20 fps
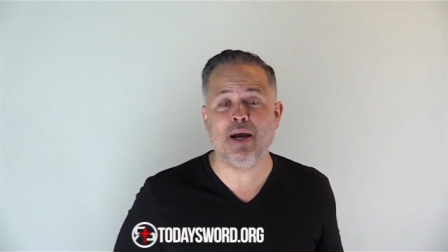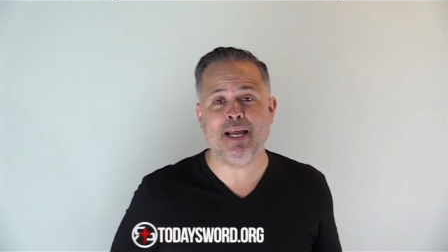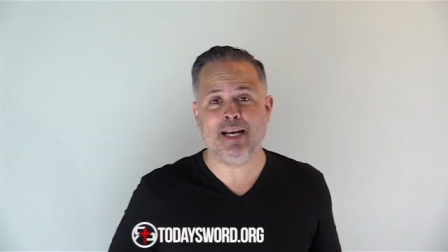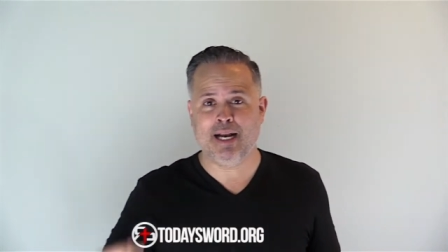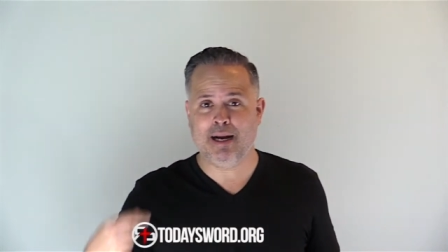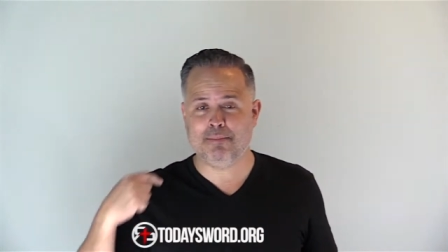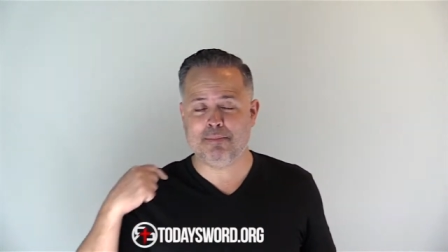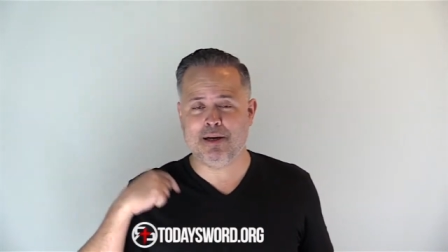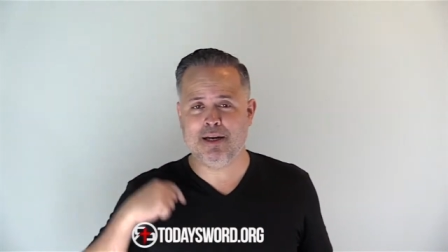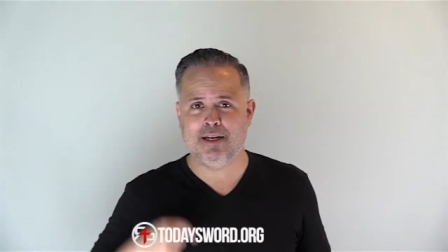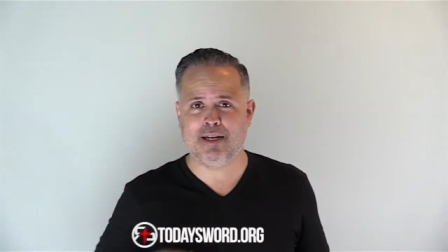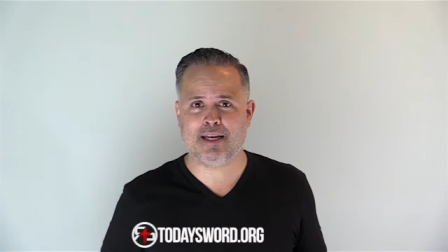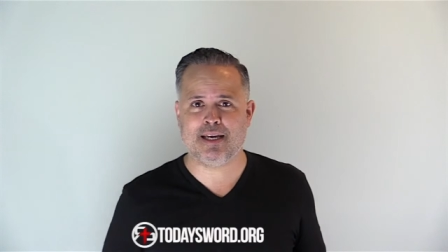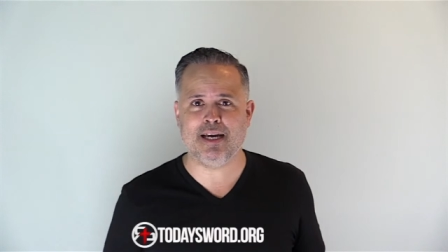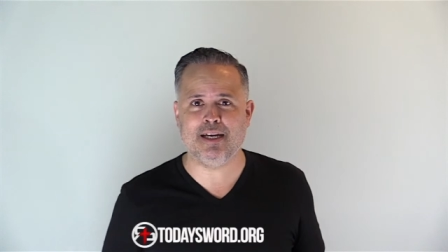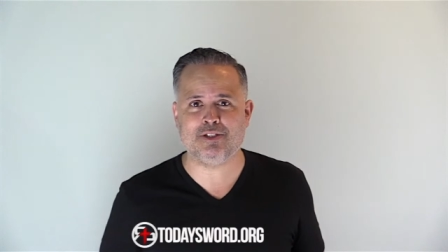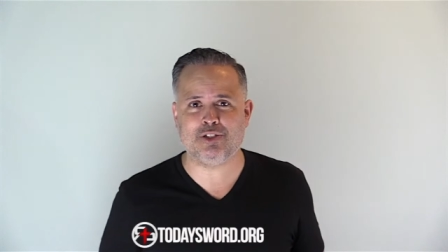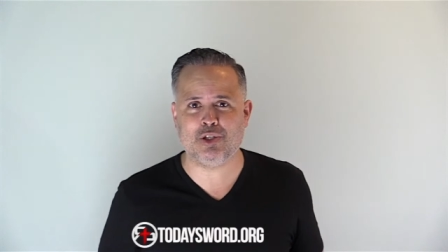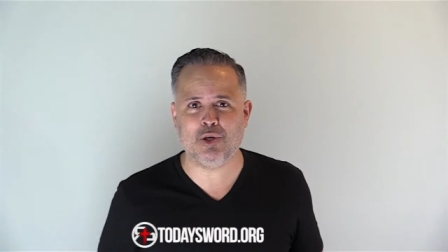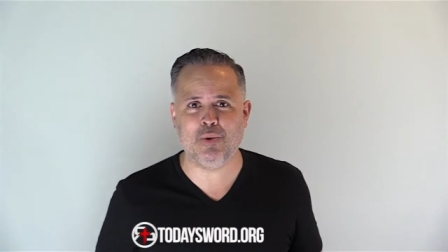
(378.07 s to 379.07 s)
and I'm going to
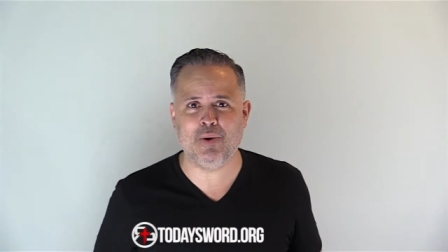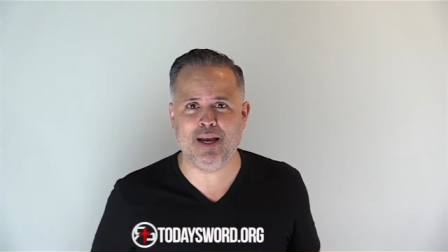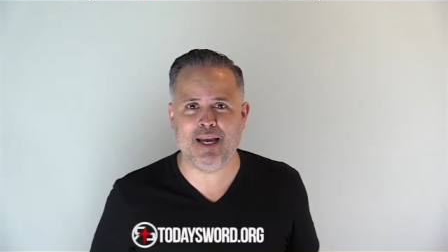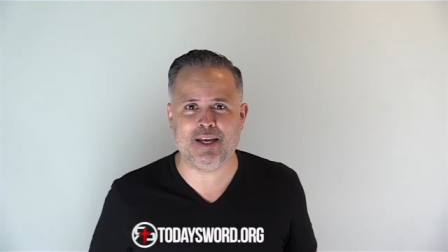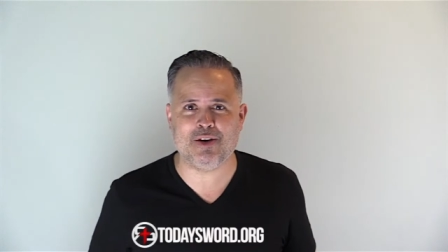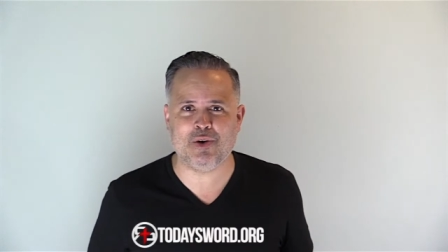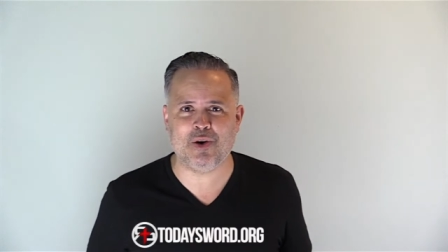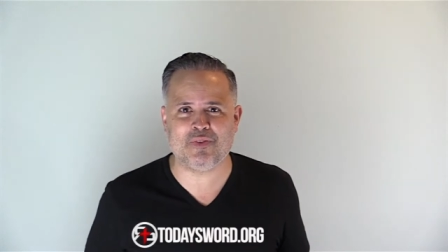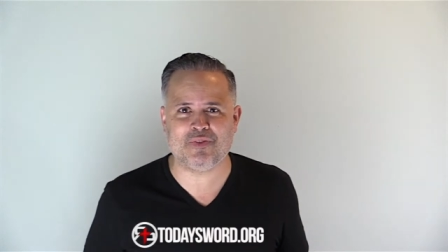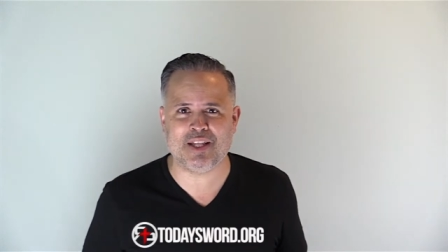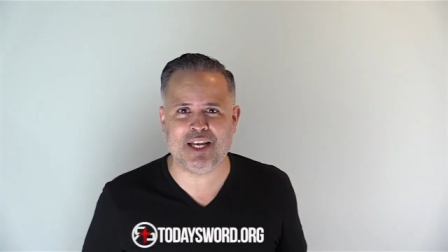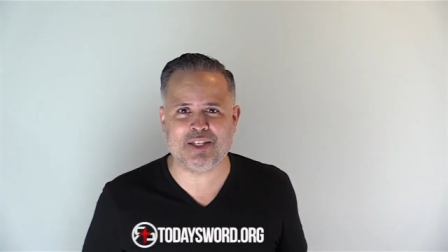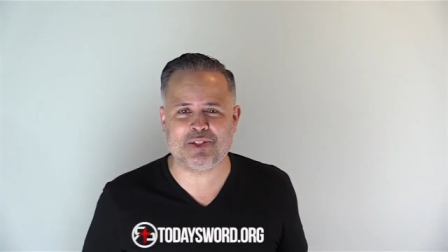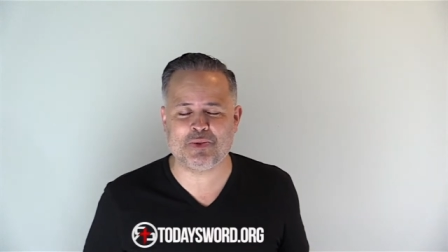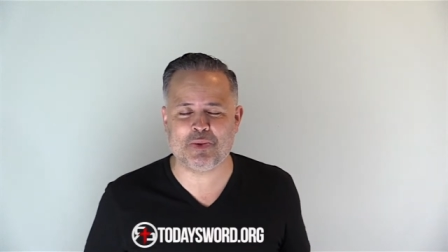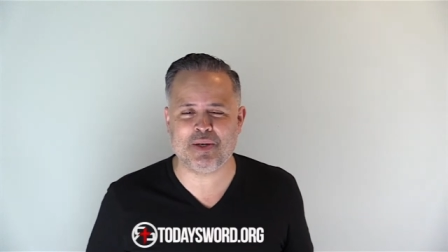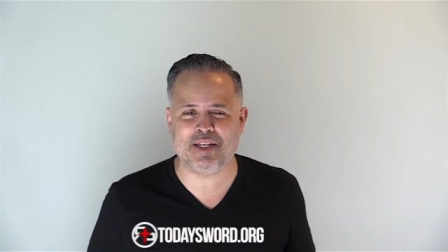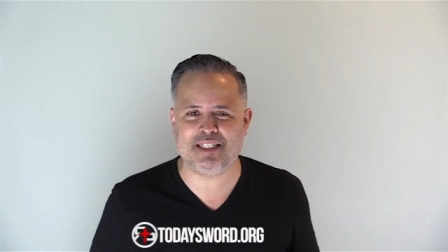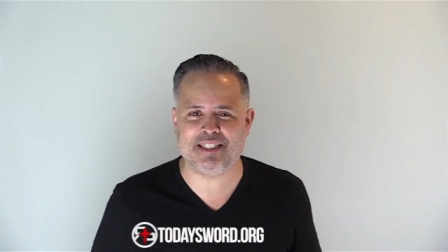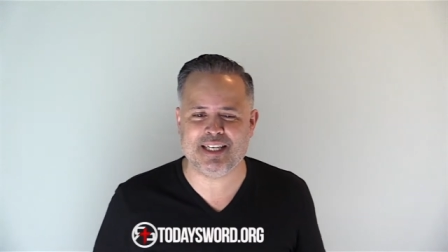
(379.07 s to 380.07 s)
cut your head off. That's
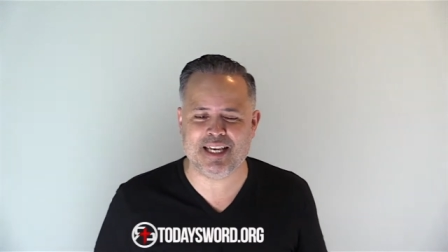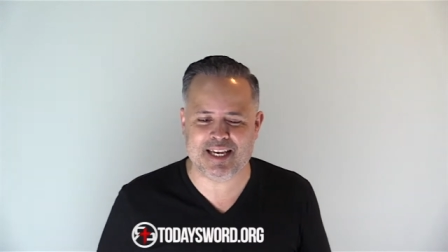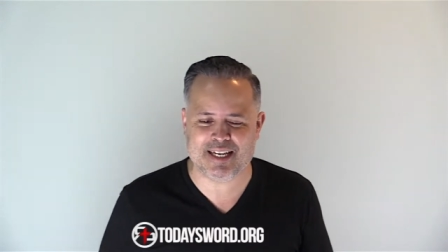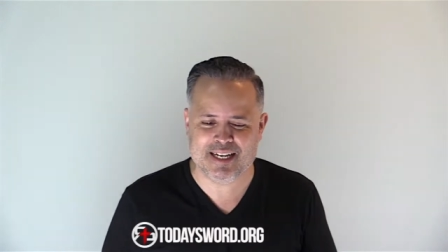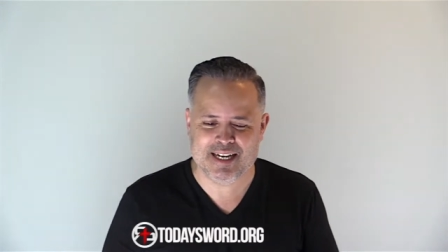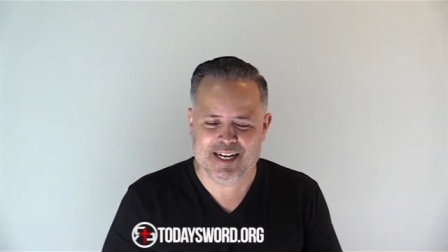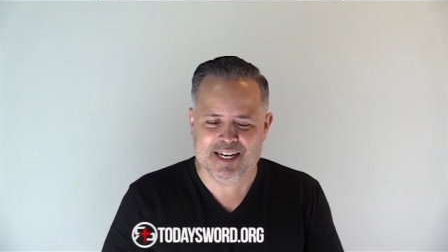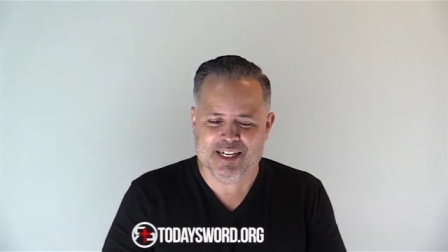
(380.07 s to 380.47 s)
what he said.